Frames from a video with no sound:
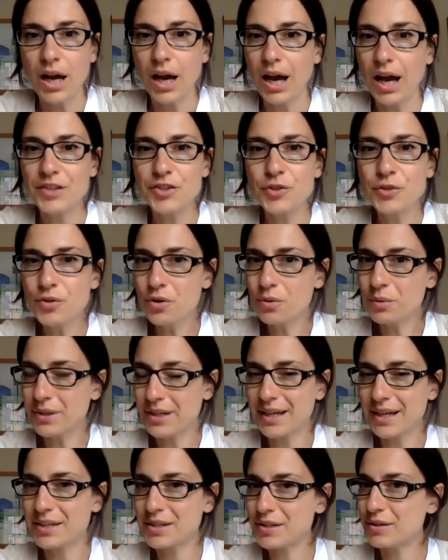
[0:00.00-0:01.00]
I don't know what
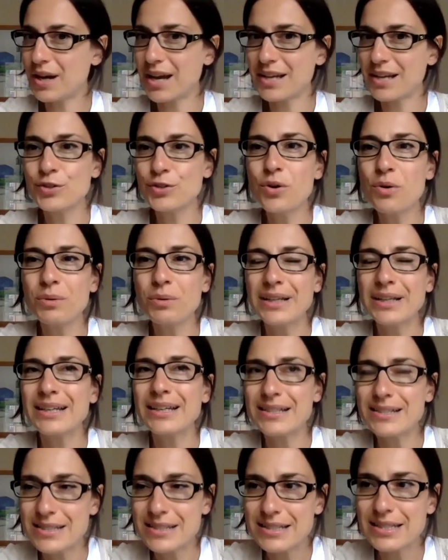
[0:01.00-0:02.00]
I
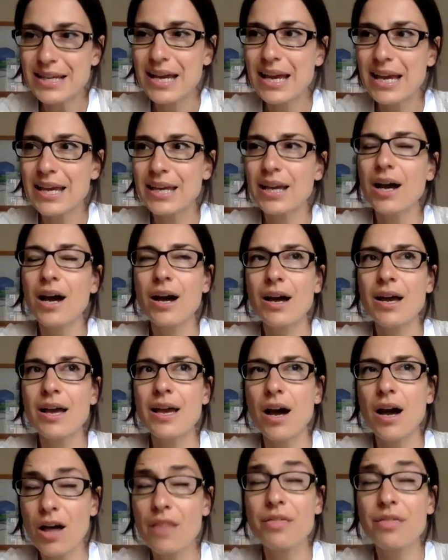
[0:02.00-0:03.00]
can say
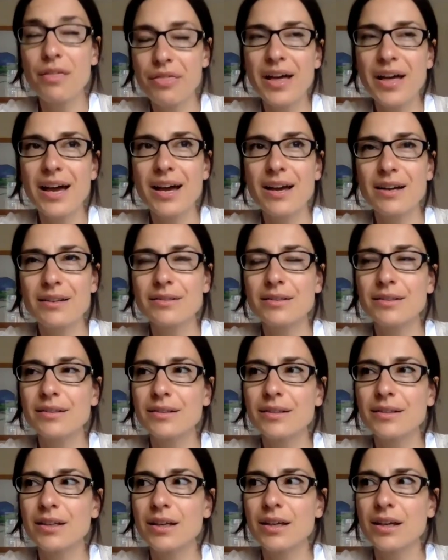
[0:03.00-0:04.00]
other than,
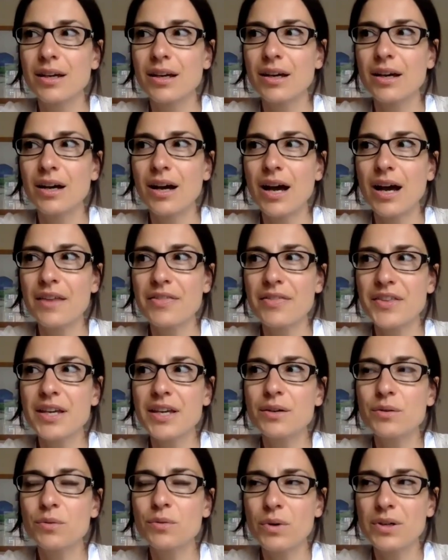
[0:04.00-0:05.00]
I
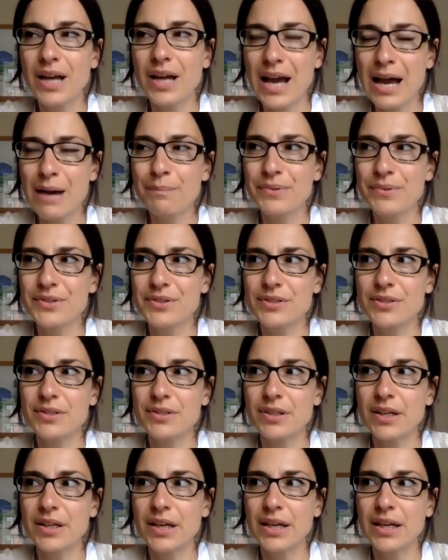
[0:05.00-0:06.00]
think what happened
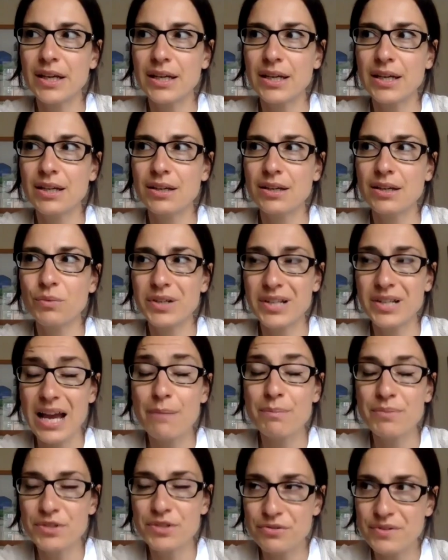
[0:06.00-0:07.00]

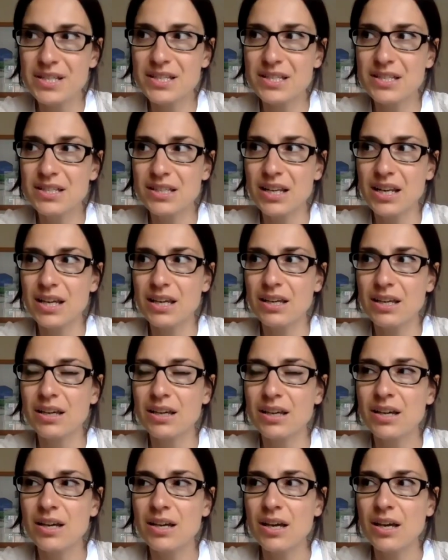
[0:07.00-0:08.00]
recently
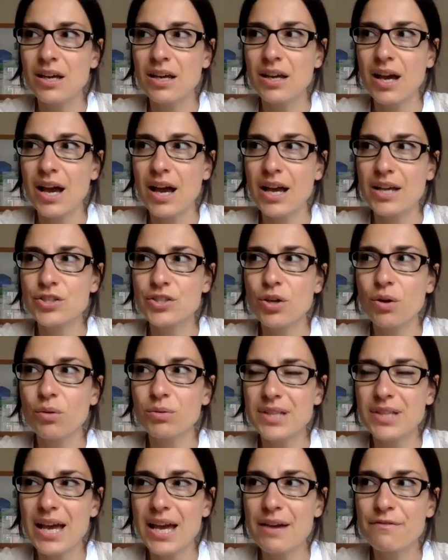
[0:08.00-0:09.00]
has
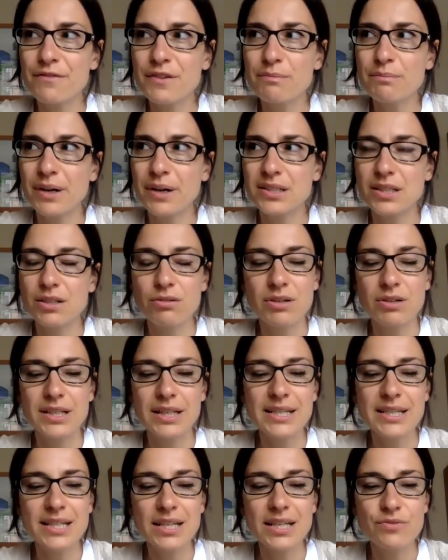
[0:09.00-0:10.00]
told everybody, or at
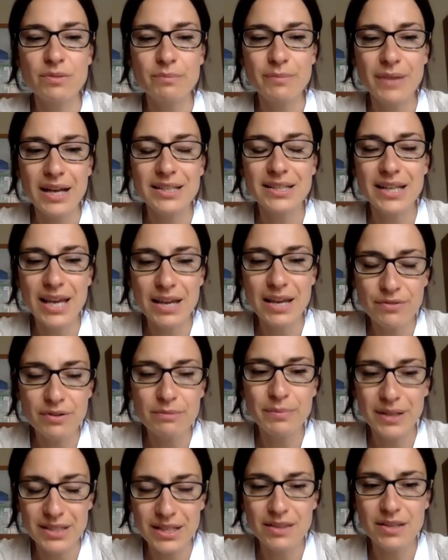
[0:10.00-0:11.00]
least has reminded
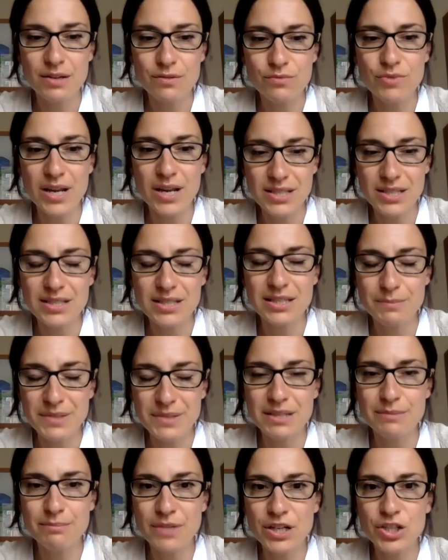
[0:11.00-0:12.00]
everybody, that racism is
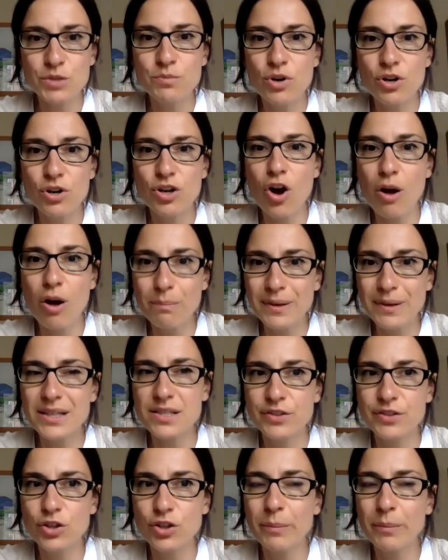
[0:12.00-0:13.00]
a much more complex
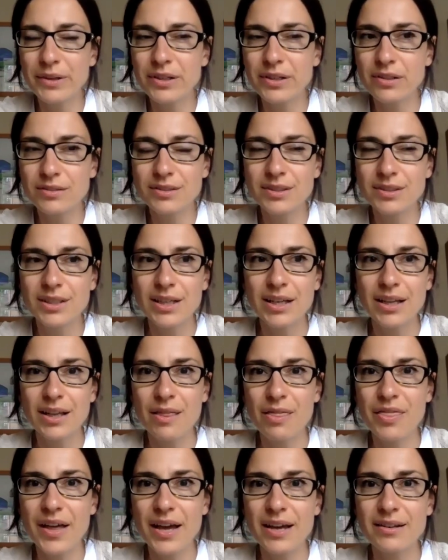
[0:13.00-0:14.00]
phenomenon
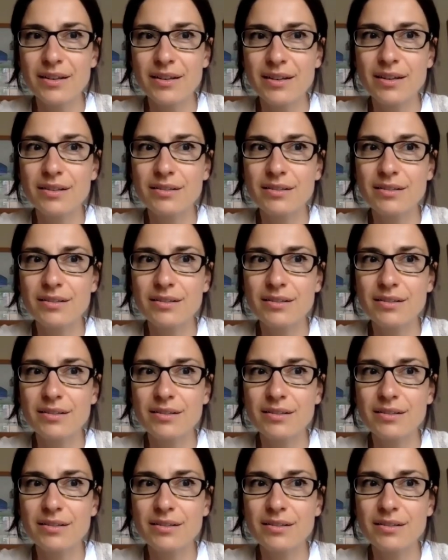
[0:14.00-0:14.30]
than